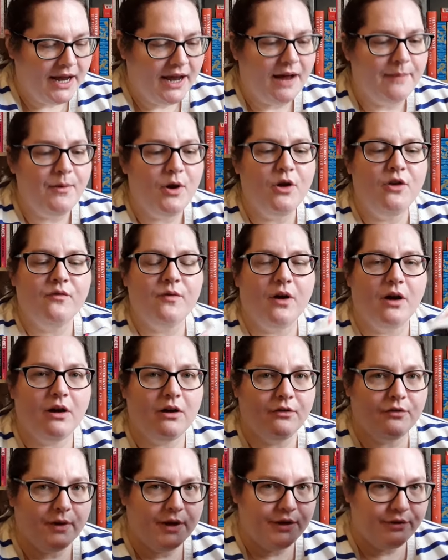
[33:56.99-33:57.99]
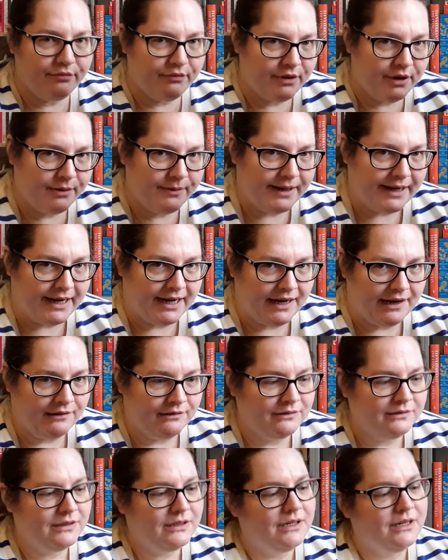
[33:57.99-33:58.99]
I'm over halfway through
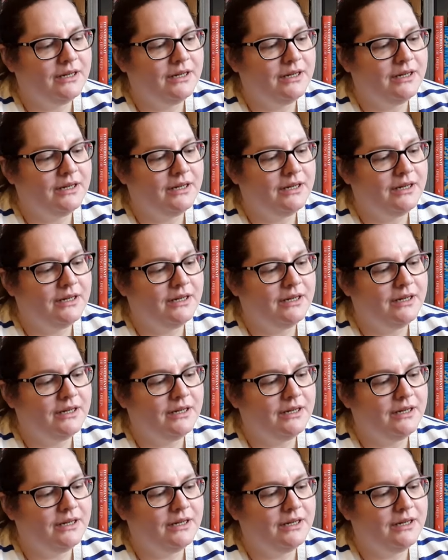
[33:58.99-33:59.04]
now,